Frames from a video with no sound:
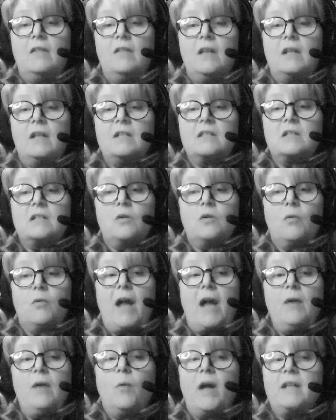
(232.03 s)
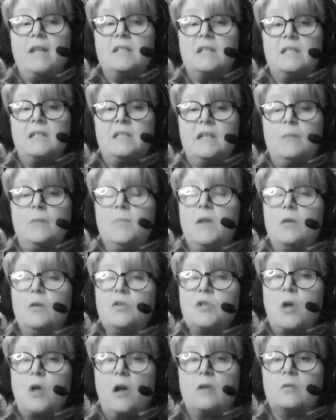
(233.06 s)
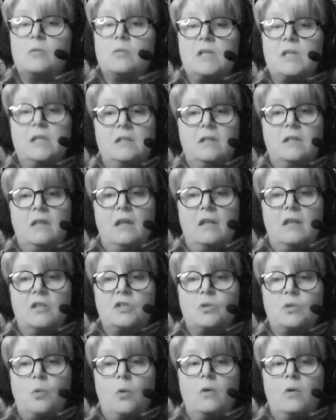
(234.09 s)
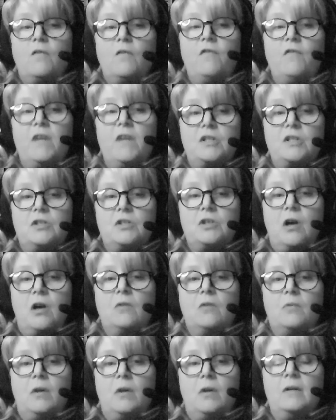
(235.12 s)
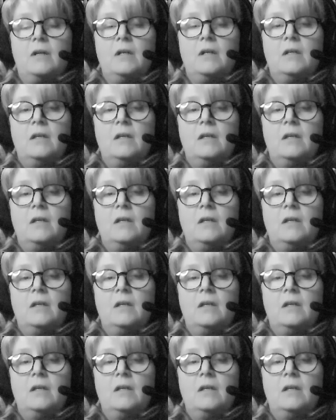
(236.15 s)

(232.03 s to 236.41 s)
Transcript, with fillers: that it is a great way to dip their toes into the historical fiction genre.